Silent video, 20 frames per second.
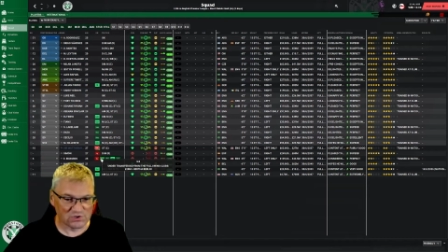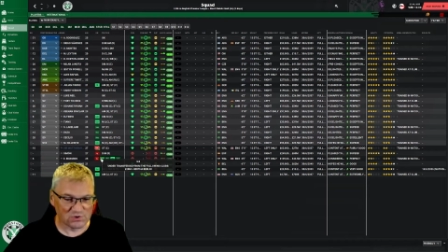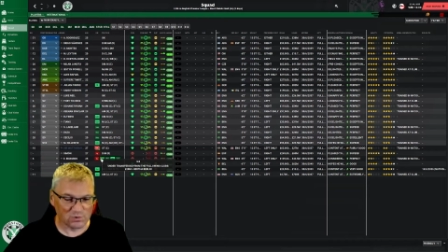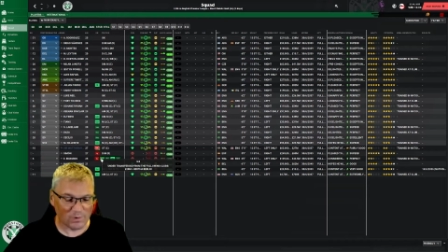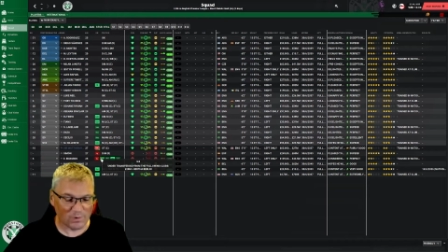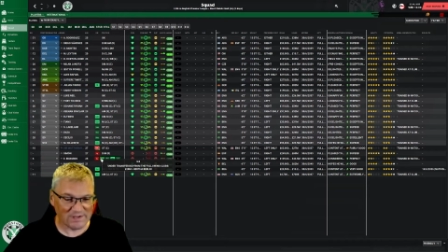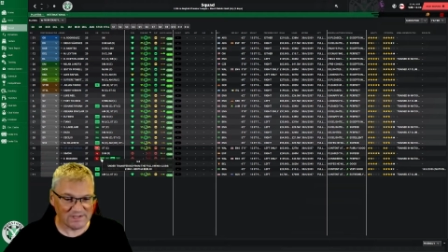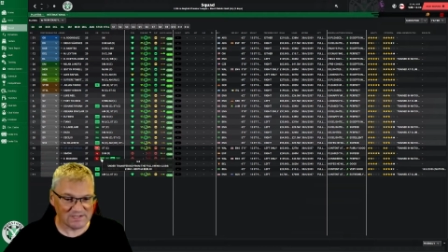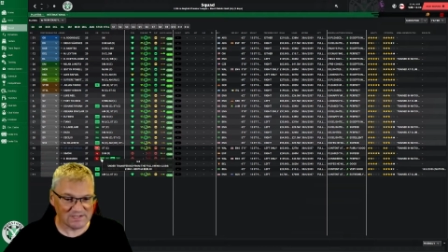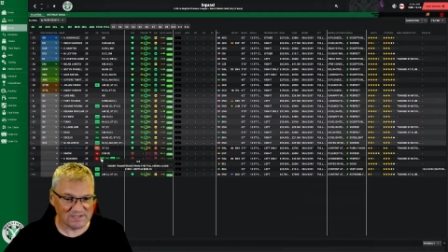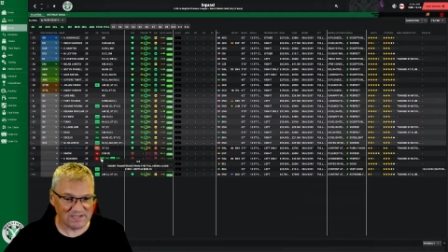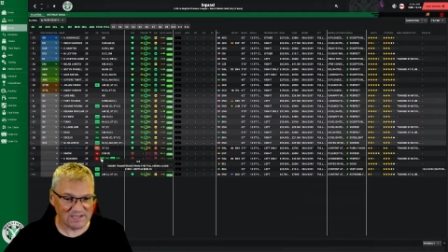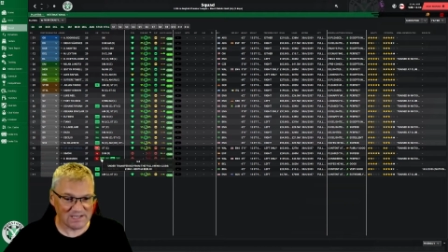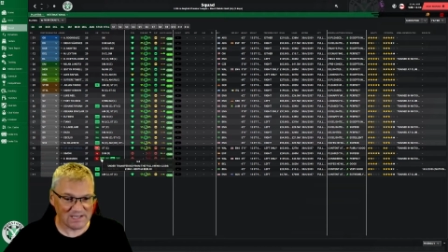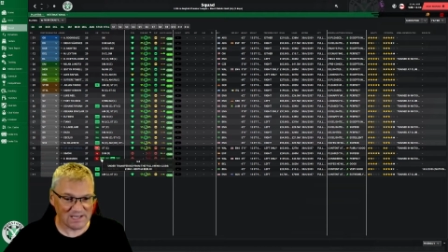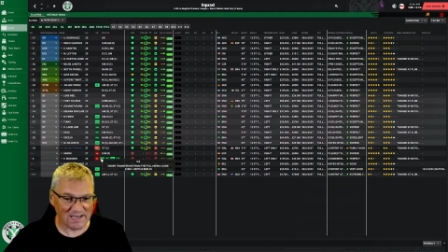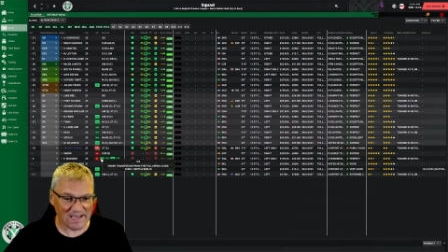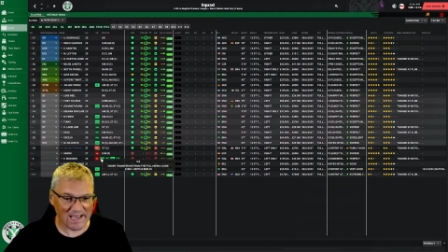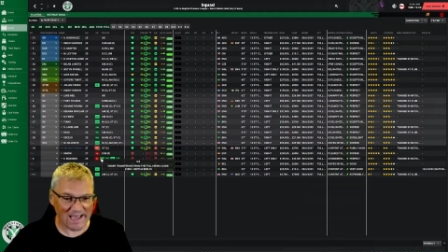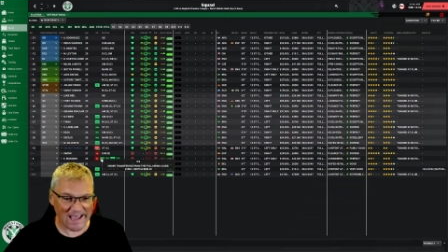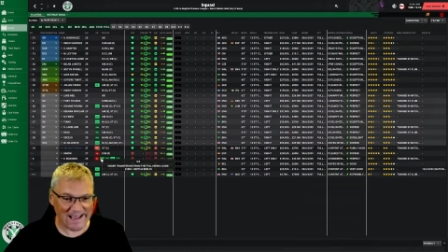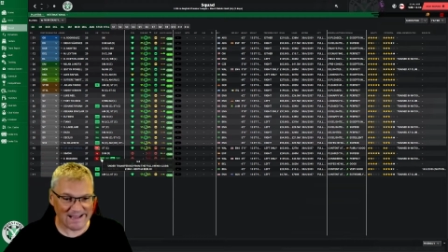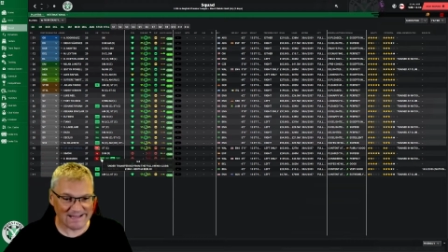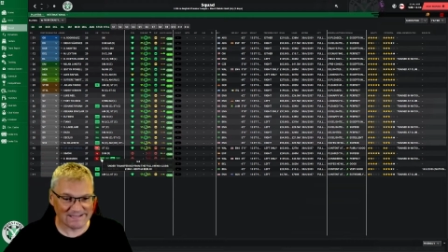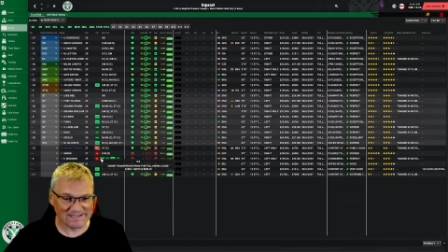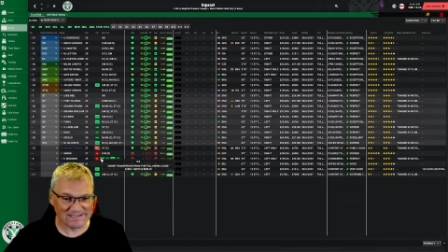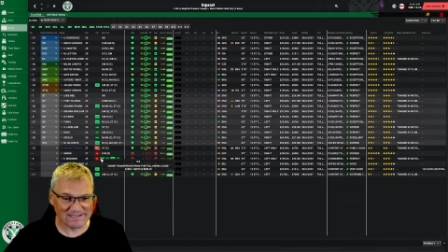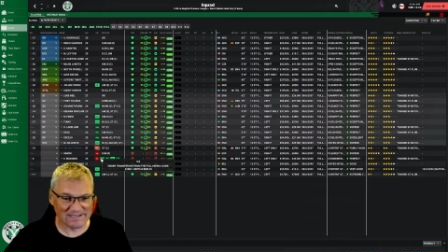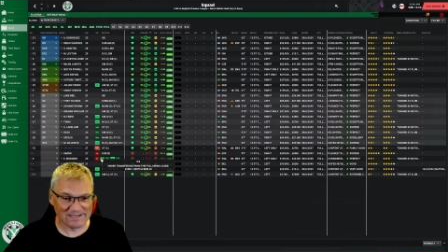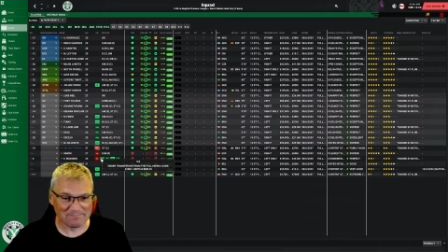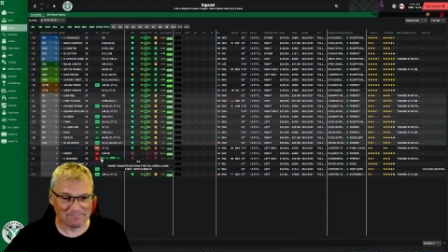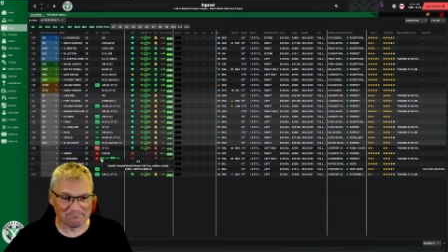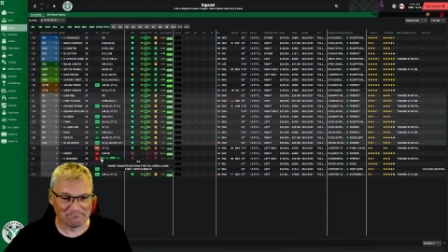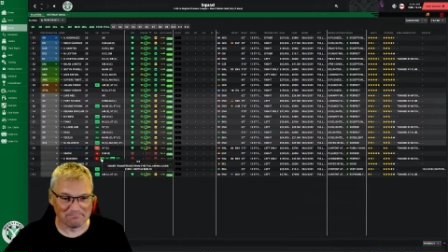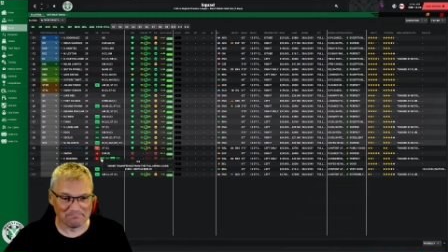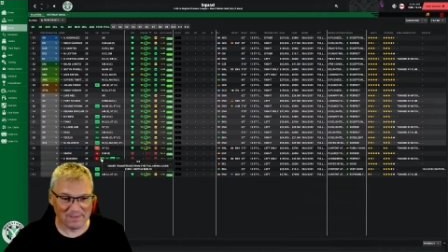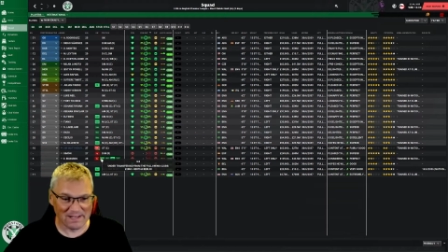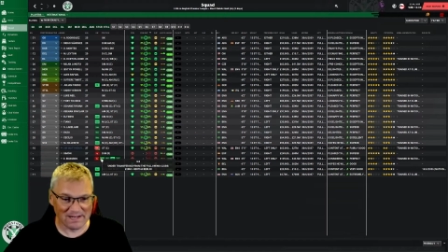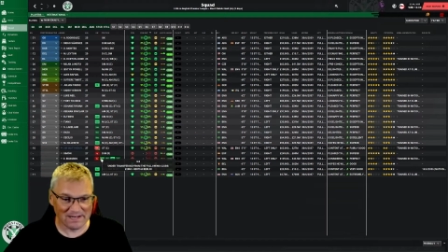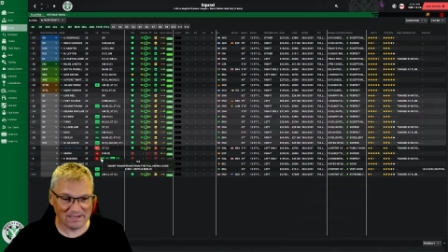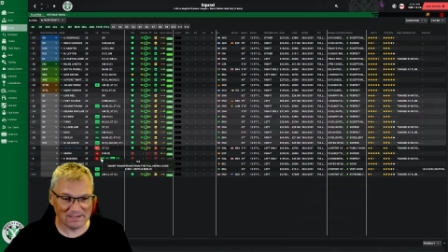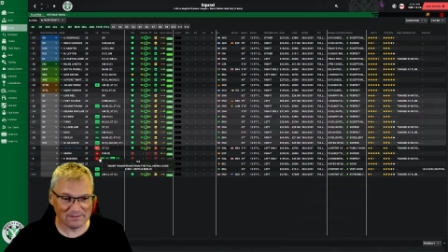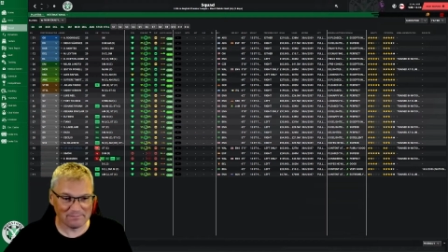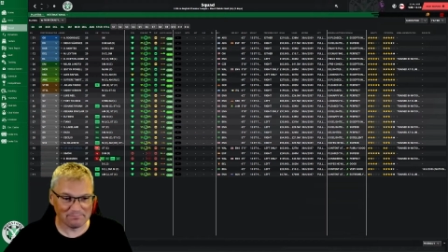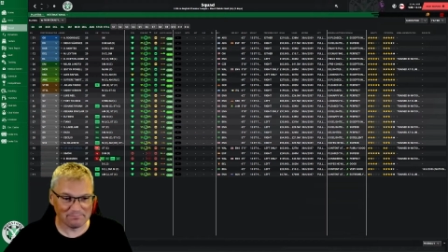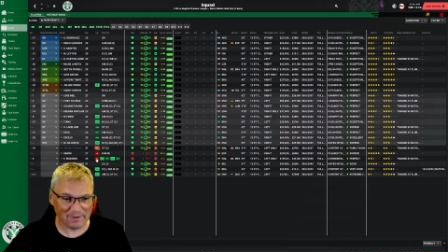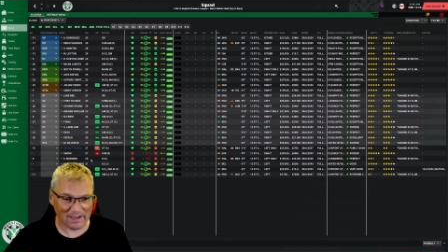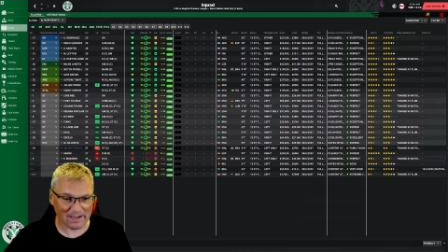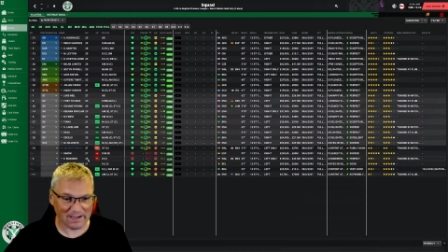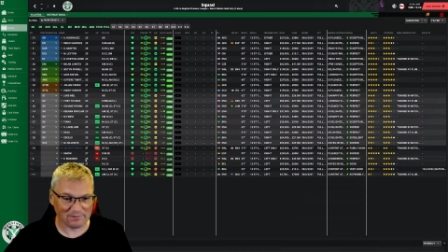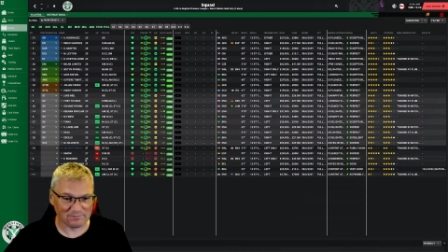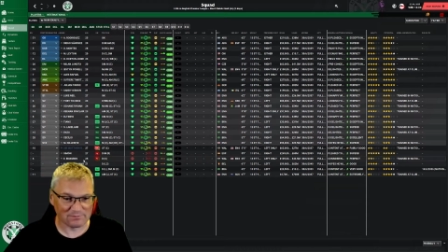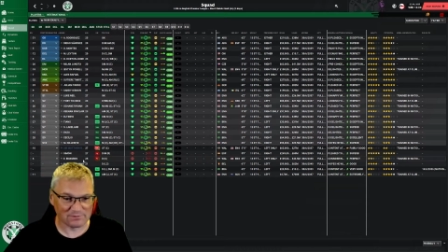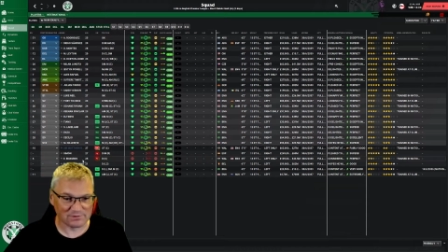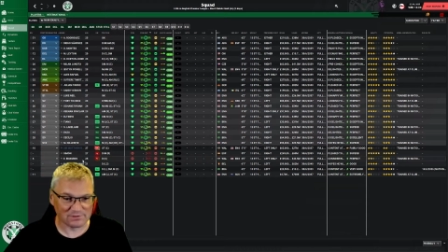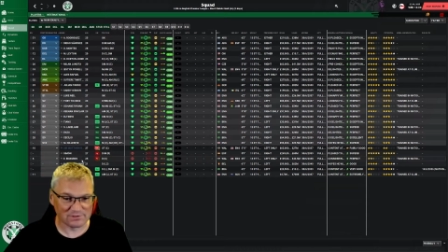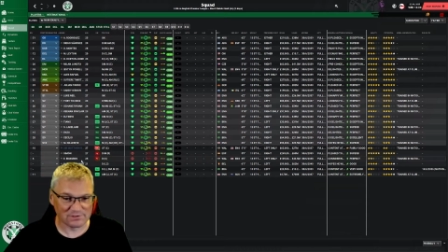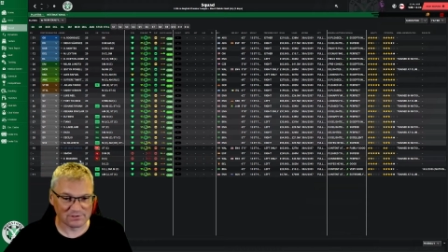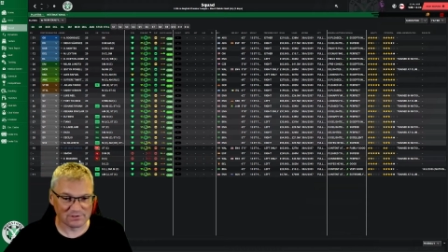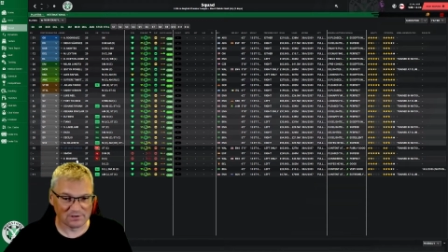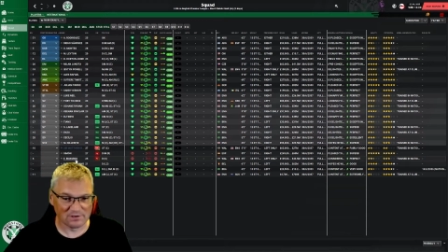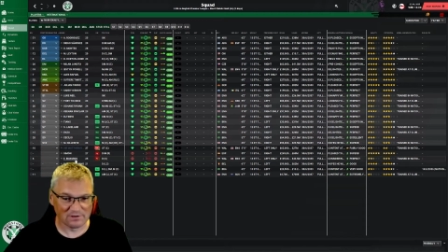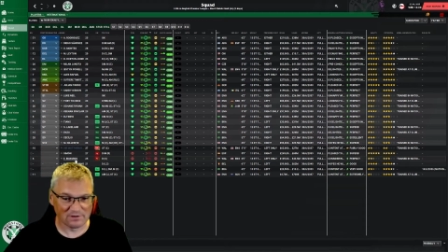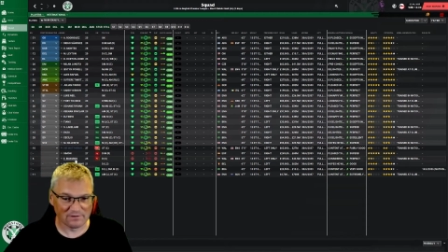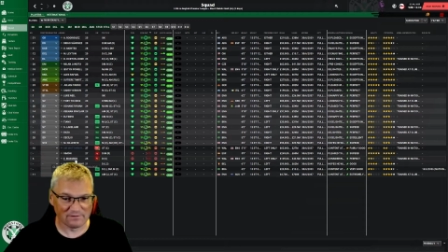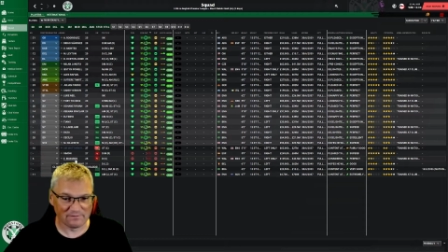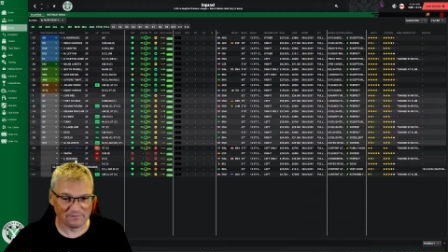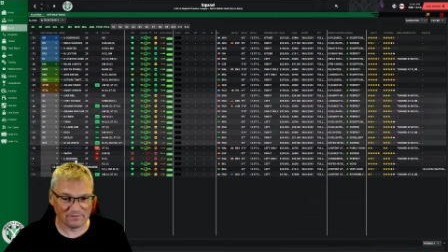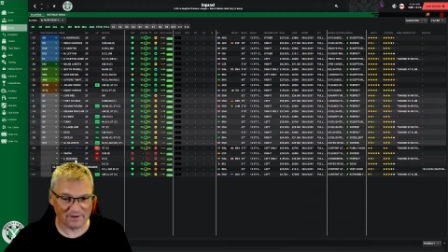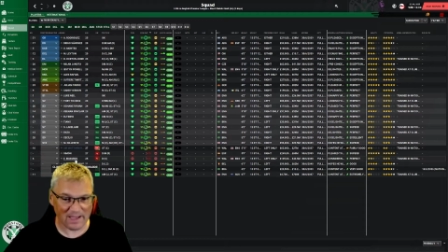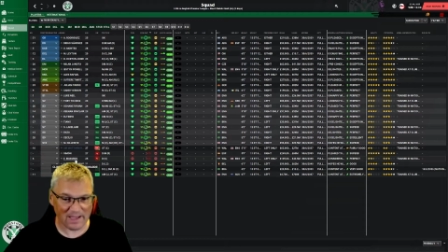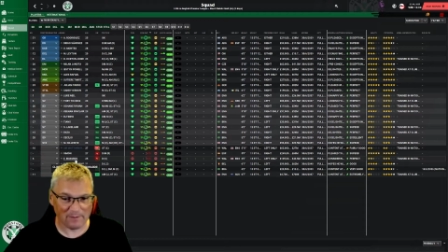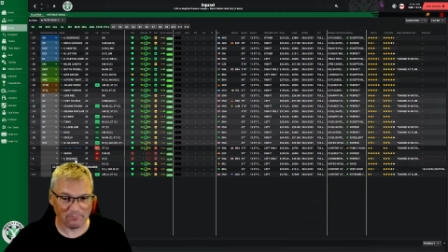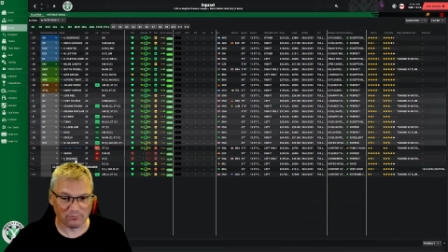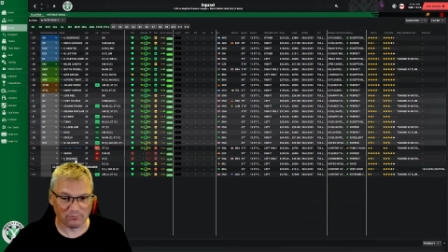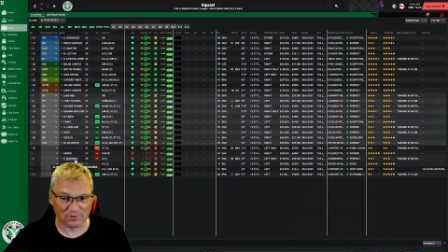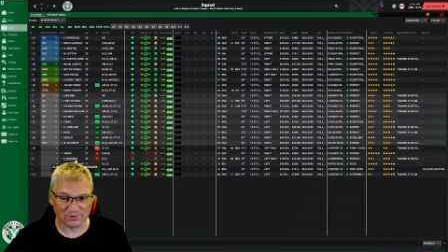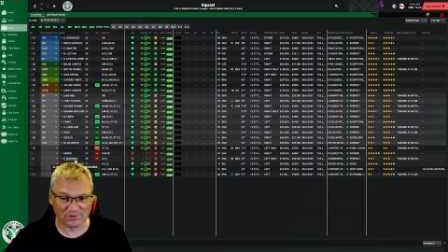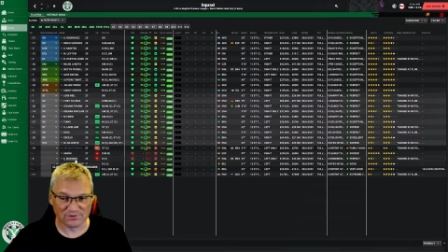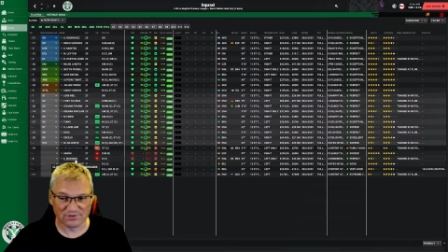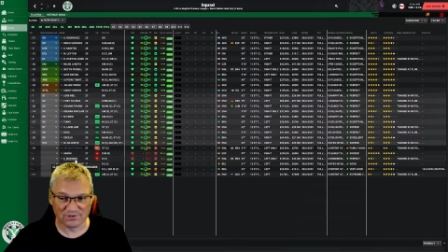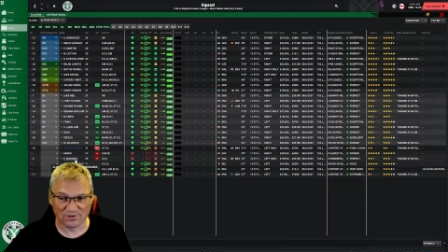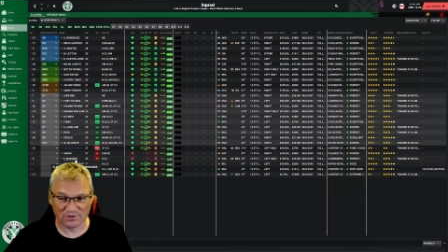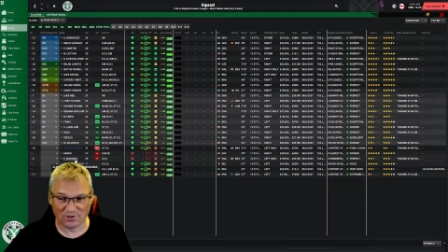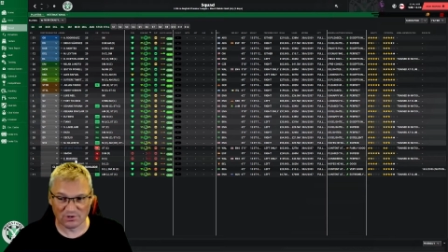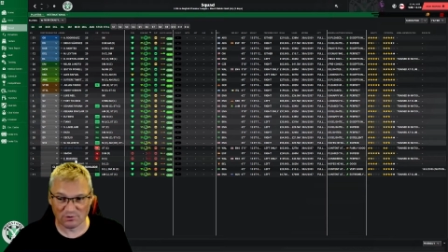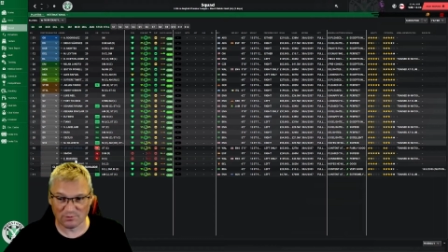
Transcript: Twenty-eight million pounds for Edwards,